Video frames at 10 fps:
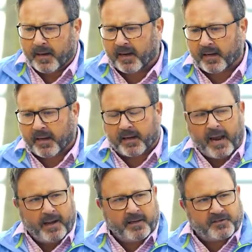It, it
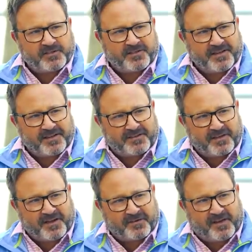kind of just is,
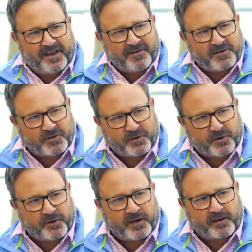is given to
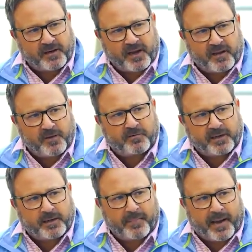you and, and then you
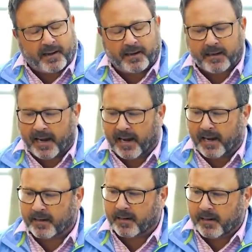think about it.
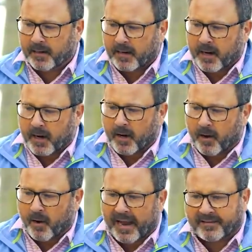And, you
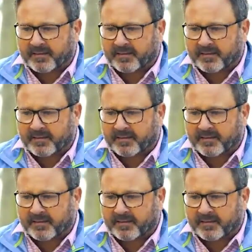know, at